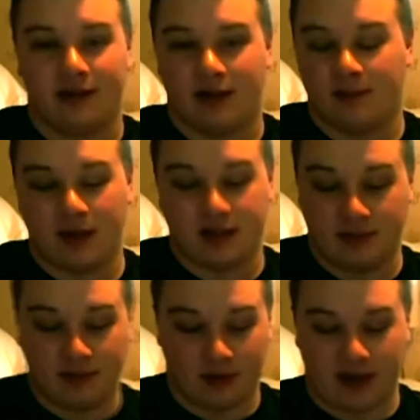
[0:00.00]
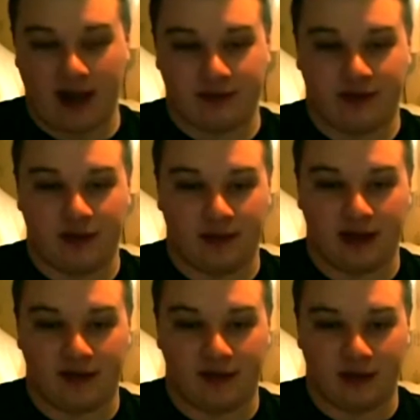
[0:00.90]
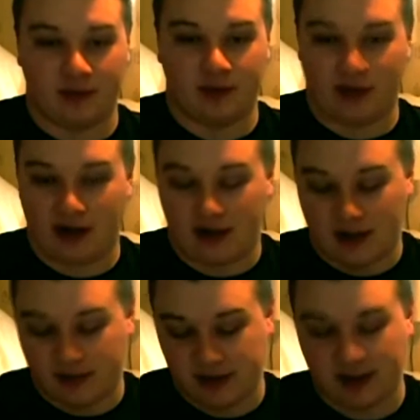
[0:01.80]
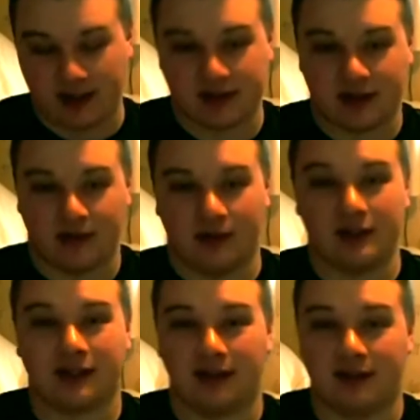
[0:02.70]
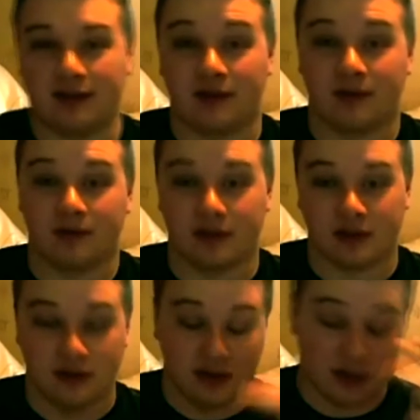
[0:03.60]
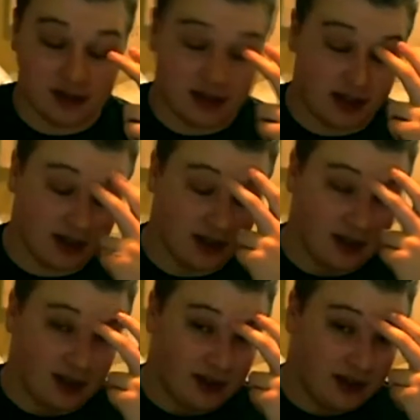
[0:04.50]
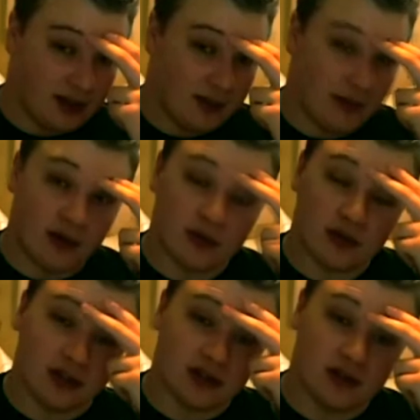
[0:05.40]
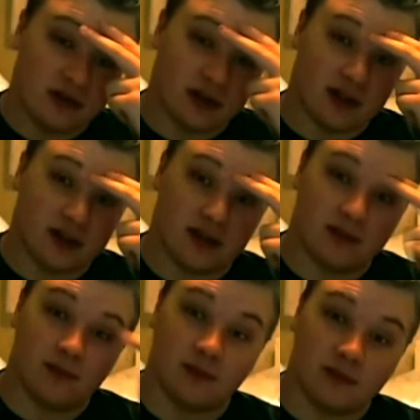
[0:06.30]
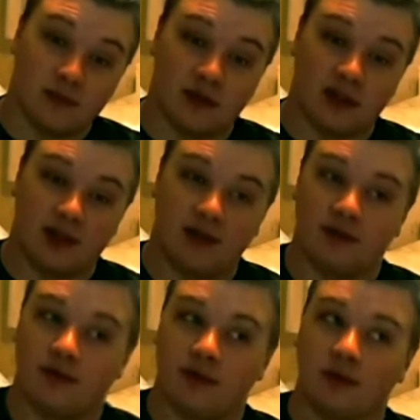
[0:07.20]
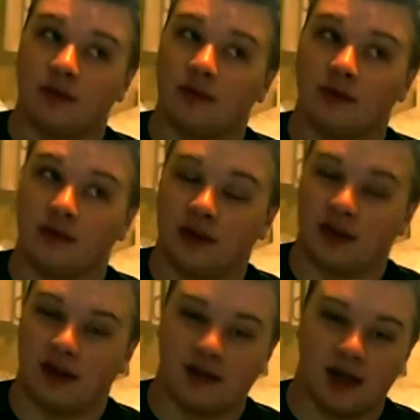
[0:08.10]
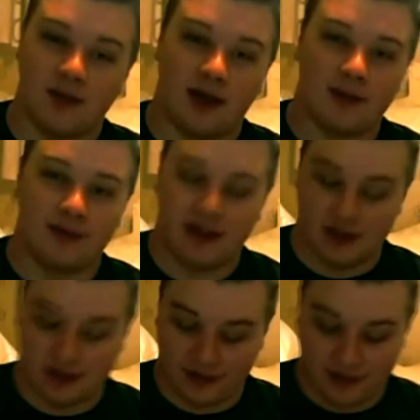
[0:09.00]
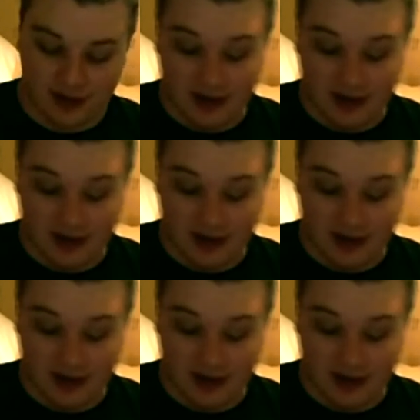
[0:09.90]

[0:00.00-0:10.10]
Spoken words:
I basically build half of them and then flip them around in MC Edit, so it's kind of difficult to show you guys that. But I'll try and show you guys the kind of time-lapse videos of